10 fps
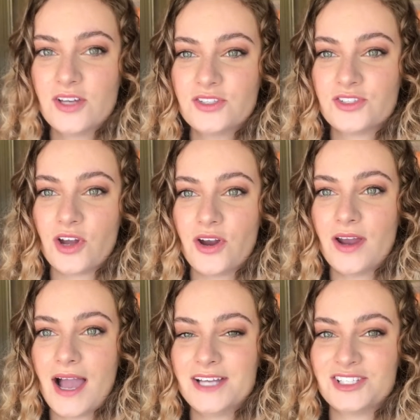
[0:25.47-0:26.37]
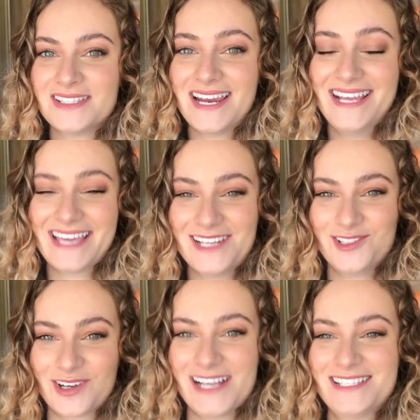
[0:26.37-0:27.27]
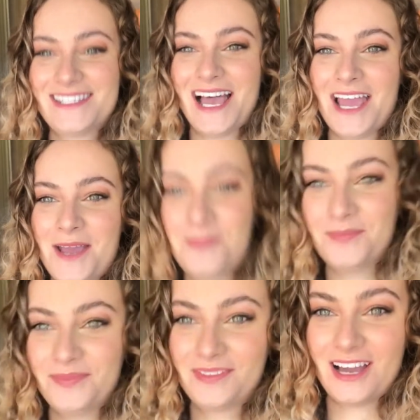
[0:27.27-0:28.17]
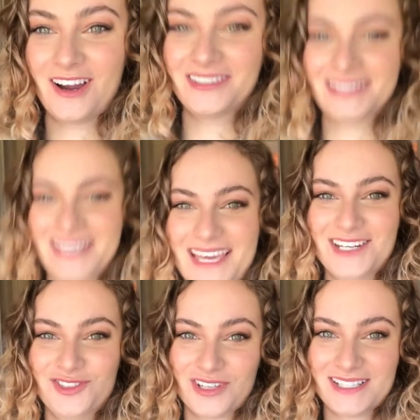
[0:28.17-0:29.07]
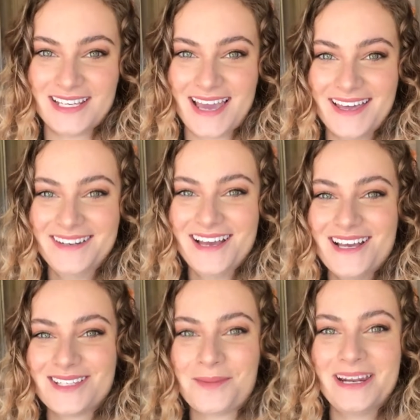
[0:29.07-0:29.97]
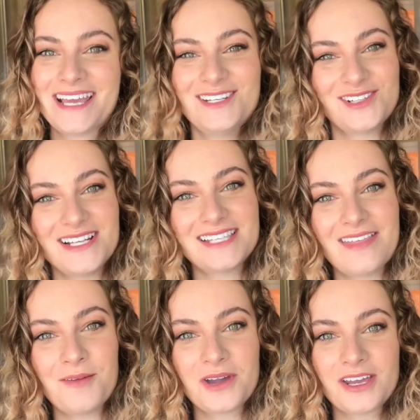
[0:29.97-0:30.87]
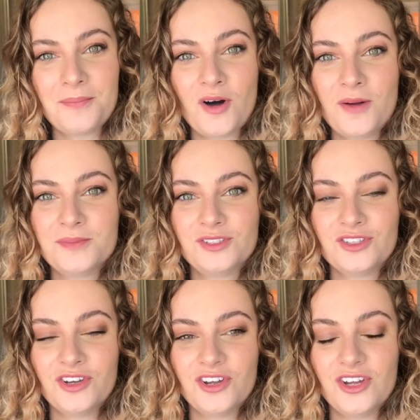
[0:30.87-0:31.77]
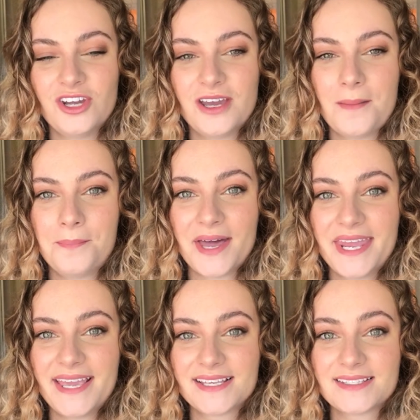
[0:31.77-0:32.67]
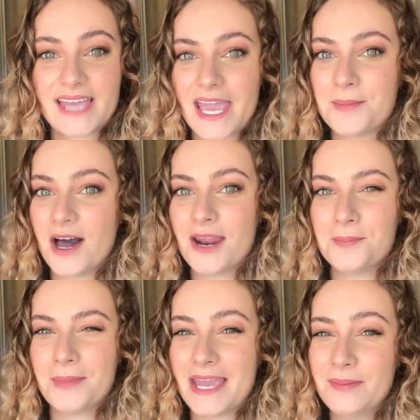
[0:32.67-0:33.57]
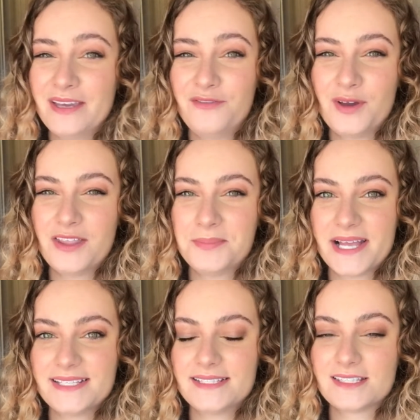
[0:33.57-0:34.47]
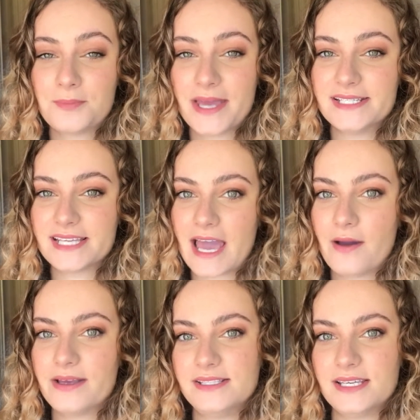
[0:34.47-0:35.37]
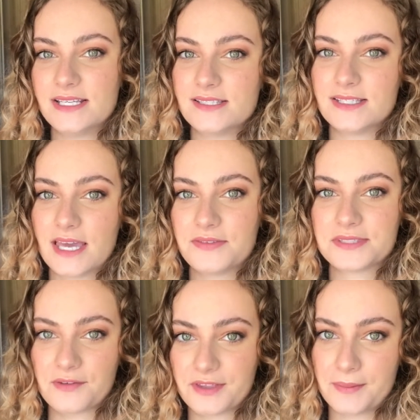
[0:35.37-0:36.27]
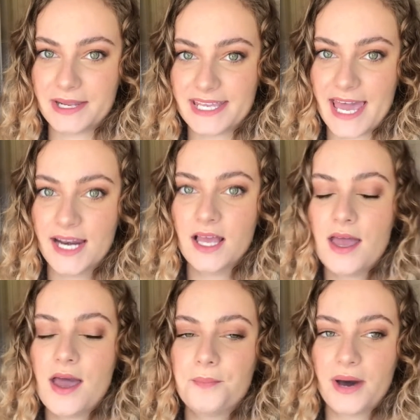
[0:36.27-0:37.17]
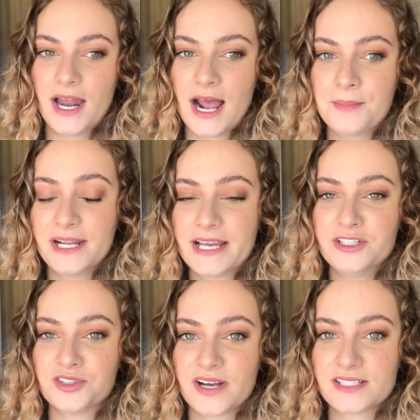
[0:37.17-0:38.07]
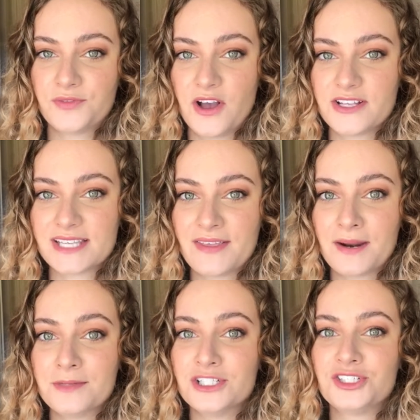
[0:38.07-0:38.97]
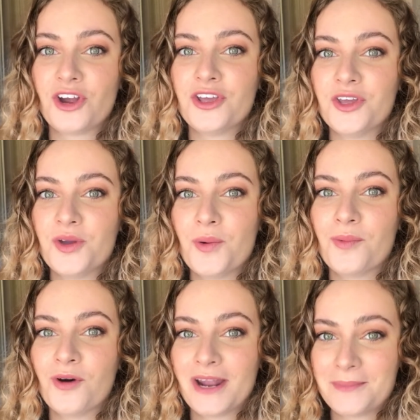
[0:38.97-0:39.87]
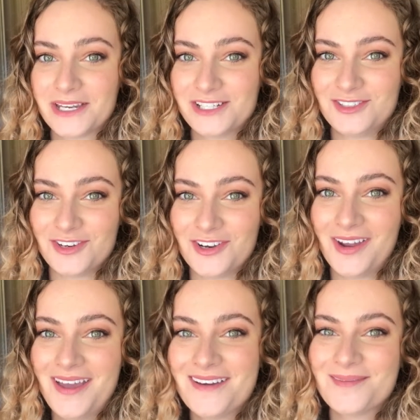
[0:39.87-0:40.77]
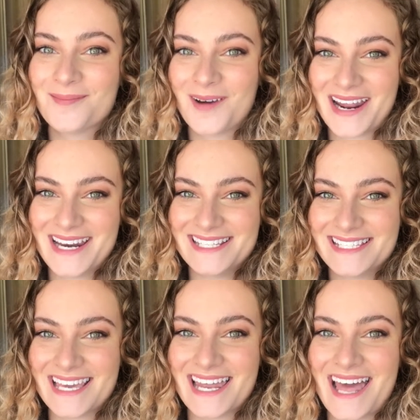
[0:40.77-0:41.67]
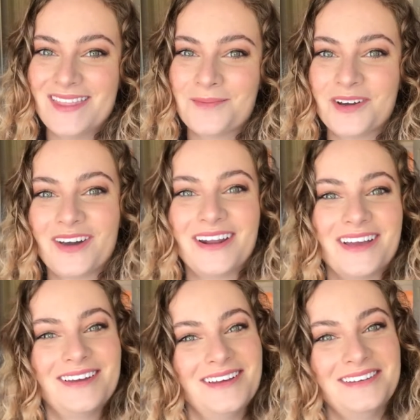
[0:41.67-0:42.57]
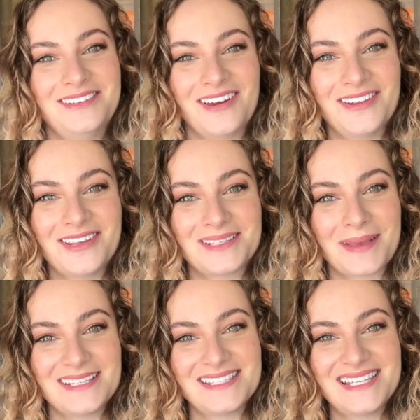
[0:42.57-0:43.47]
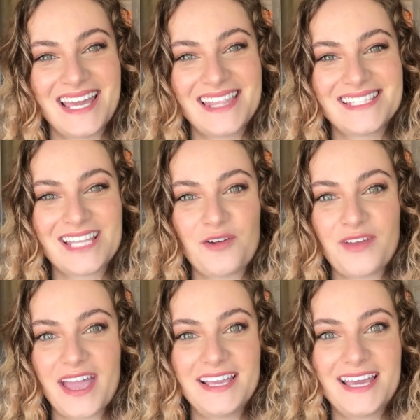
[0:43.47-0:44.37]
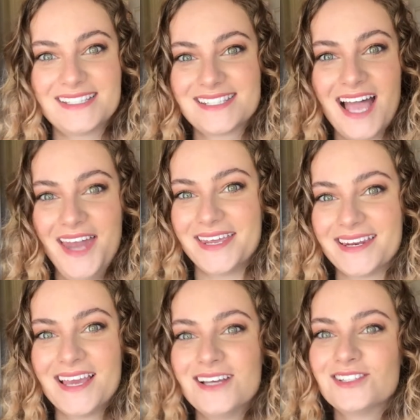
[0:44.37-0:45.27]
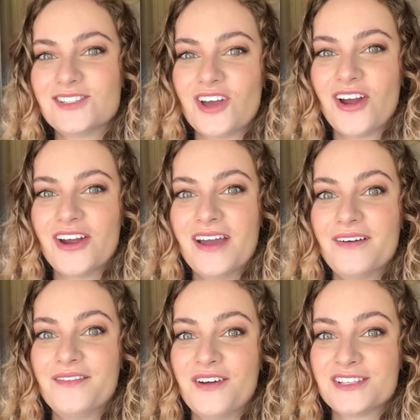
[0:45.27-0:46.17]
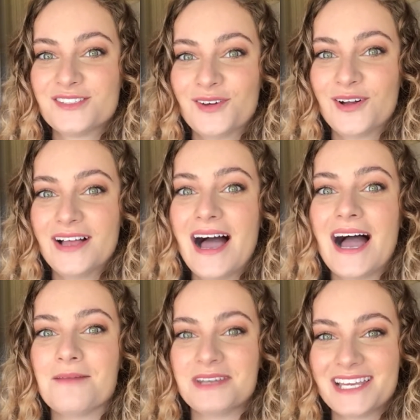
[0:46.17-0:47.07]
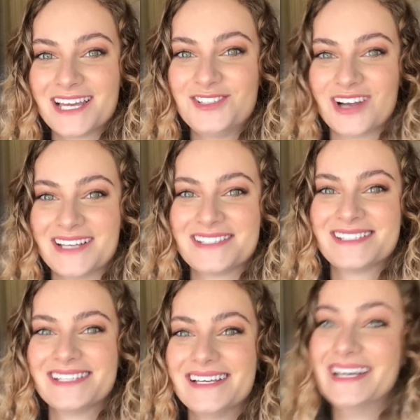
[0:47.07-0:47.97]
So I just need to get dressed. I'm currently in a dressing gown. So I'm gonna get dressed and then we're gonna pop to Bunnings, Kmart, and maybe a few other places depending how easy it is to get the stuff that I'm gonna get. But I'm gonna get dressed first and then I'm gonna show you what I'm gonna do, what I need to get, and then we're gonna go to those places and get the stuff and get started. So first of all, I'm gonna get dressed.